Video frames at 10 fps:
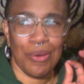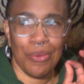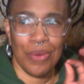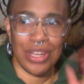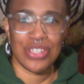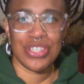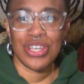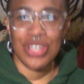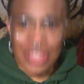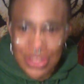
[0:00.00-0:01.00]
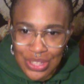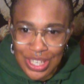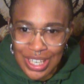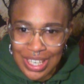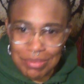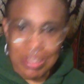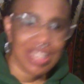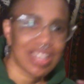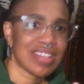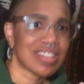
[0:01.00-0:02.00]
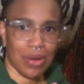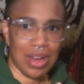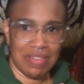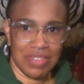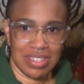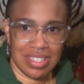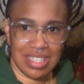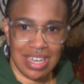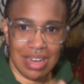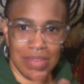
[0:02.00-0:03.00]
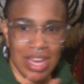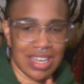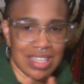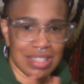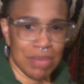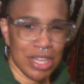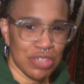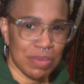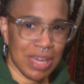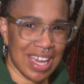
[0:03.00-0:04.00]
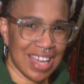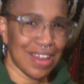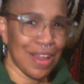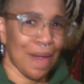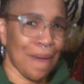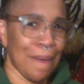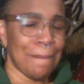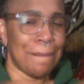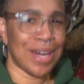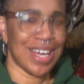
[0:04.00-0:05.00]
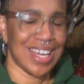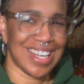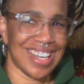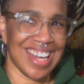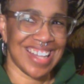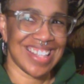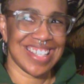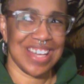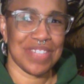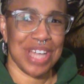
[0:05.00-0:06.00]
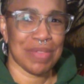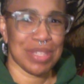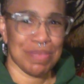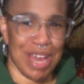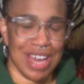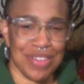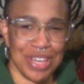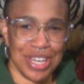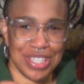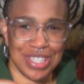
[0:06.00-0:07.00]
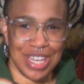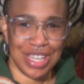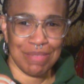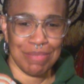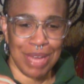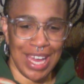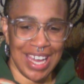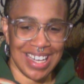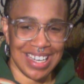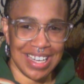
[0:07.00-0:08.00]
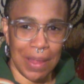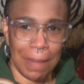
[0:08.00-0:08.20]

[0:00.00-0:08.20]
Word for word: which is a good thing because obviously I'm not in as much pain, but at the same time it's a bad thing because it's like the pain,